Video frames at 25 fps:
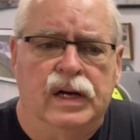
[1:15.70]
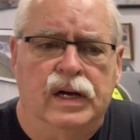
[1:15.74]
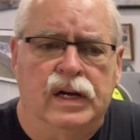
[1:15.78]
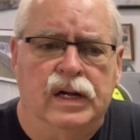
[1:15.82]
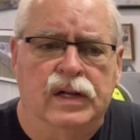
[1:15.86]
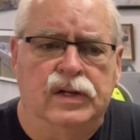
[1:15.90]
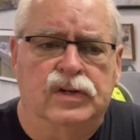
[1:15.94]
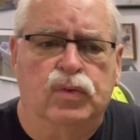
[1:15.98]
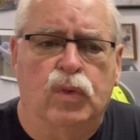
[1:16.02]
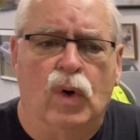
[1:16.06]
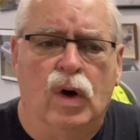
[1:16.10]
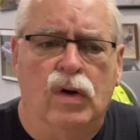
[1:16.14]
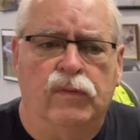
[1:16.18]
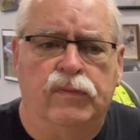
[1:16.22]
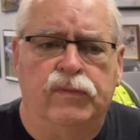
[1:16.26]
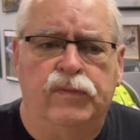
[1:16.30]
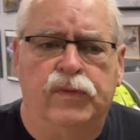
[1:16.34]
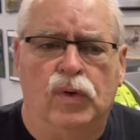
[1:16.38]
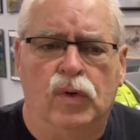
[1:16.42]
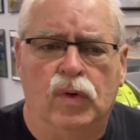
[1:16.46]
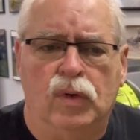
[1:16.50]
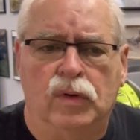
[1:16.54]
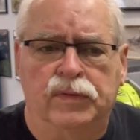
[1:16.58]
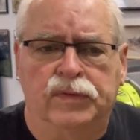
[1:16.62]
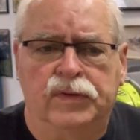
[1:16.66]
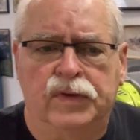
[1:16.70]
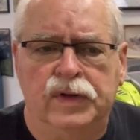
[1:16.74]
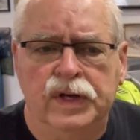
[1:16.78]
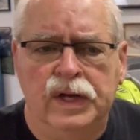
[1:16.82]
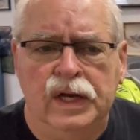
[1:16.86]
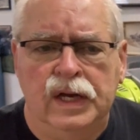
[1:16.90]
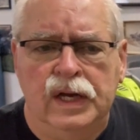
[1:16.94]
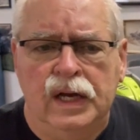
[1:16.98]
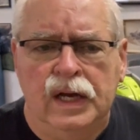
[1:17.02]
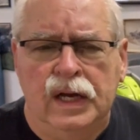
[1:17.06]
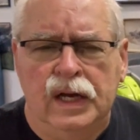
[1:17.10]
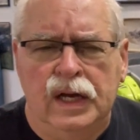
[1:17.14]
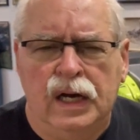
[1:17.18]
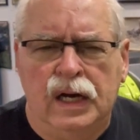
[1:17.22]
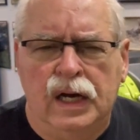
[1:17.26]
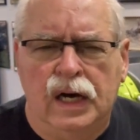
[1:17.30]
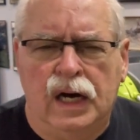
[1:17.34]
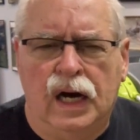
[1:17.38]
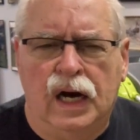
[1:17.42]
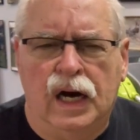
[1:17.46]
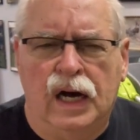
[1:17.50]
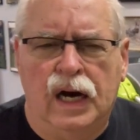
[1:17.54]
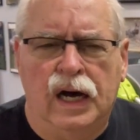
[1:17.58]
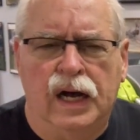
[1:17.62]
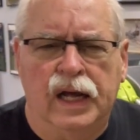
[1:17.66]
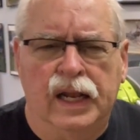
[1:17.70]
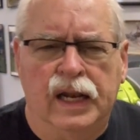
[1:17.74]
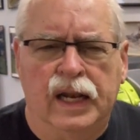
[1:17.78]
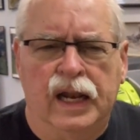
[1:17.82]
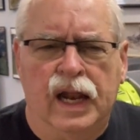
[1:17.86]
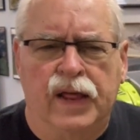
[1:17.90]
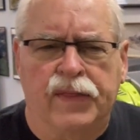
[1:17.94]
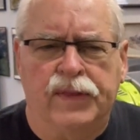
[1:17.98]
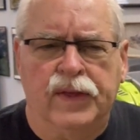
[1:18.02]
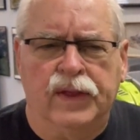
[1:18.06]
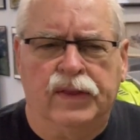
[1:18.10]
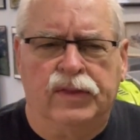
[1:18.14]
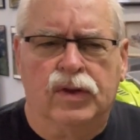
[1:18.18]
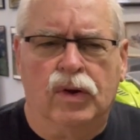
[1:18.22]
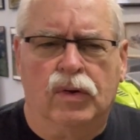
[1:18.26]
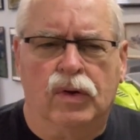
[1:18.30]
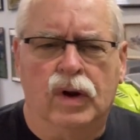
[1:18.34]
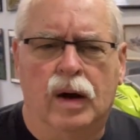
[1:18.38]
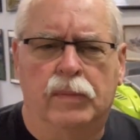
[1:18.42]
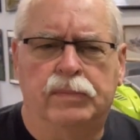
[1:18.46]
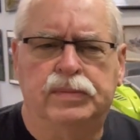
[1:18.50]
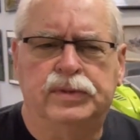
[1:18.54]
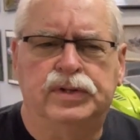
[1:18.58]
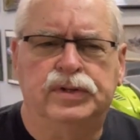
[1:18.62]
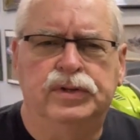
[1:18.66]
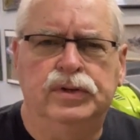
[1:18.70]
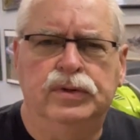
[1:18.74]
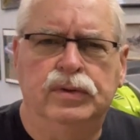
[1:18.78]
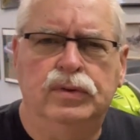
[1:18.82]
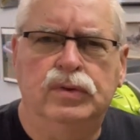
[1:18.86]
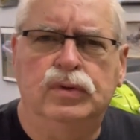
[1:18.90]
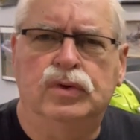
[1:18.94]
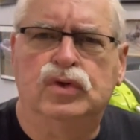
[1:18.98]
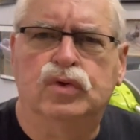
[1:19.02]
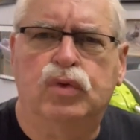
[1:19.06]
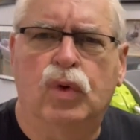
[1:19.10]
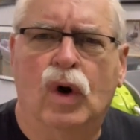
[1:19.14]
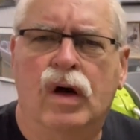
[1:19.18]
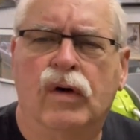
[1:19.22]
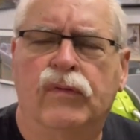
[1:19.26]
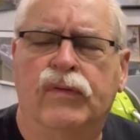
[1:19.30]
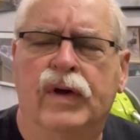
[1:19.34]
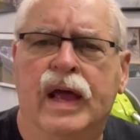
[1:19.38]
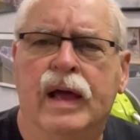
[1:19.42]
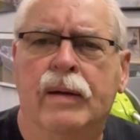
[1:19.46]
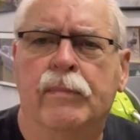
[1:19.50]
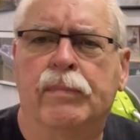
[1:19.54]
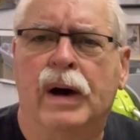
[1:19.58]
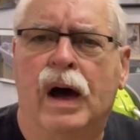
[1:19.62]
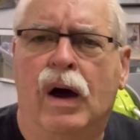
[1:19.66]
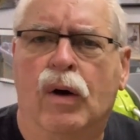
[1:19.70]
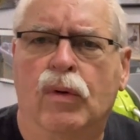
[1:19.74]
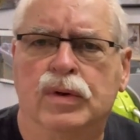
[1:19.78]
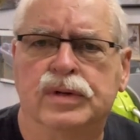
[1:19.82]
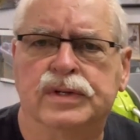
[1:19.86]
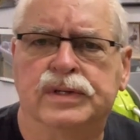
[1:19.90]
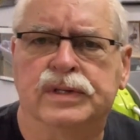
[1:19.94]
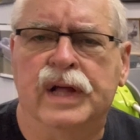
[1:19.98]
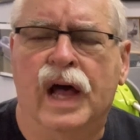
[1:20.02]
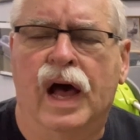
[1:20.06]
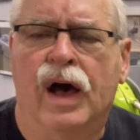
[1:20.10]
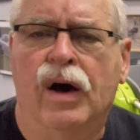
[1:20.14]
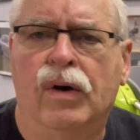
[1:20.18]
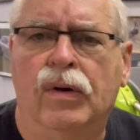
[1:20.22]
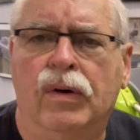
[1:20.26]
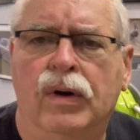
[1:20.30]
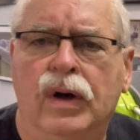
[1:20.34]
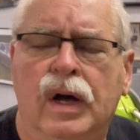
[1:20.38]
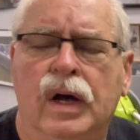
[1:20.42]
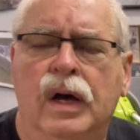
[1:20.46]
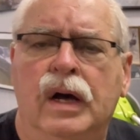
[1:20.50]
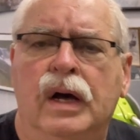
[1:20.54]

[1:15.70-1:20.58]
12 volt, and I think they're up to 12 amp hours now.